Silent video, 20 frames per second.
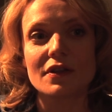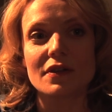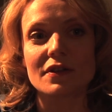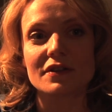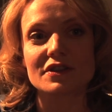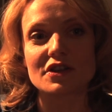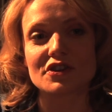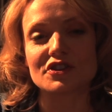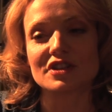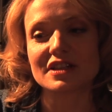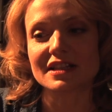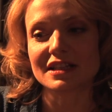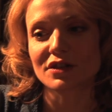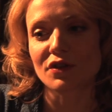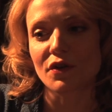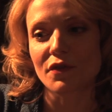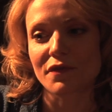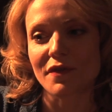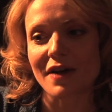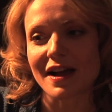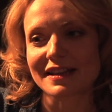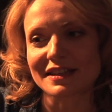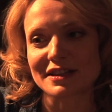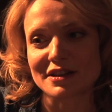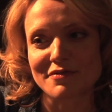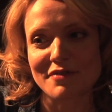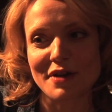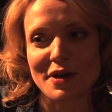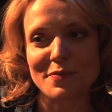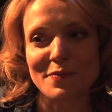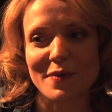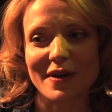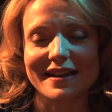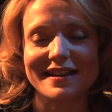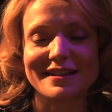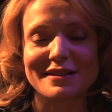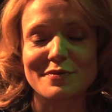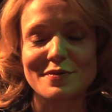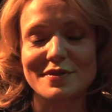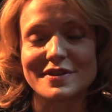so she's sort of finding her own
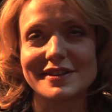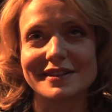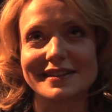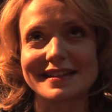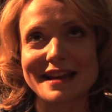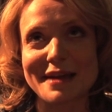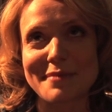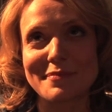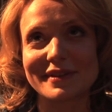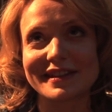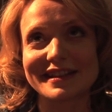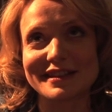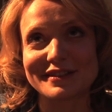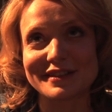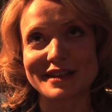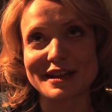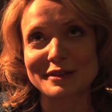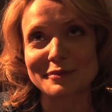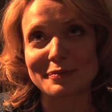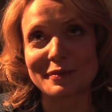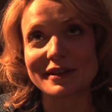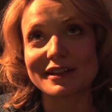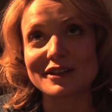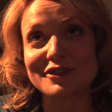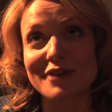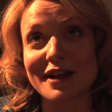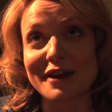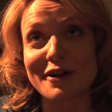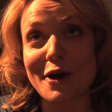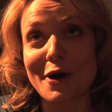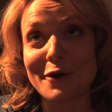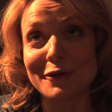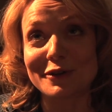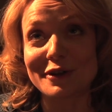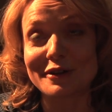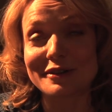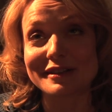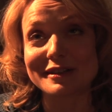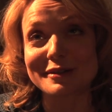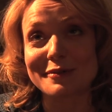way in the world, and Emily's desperately trying to hold
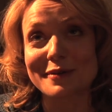on to